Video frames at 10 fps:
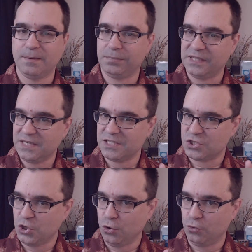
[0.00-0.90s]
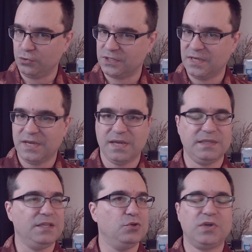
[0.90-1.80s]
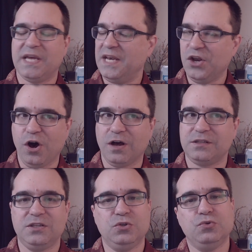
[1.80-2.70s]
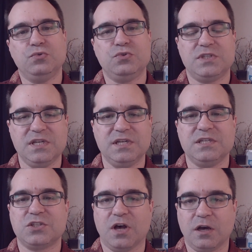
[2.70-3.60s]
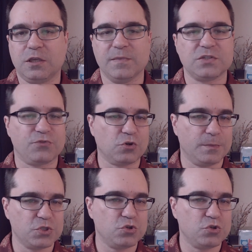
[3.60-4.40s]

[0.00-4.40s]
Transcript: Please note that you cannot use these documents for commercial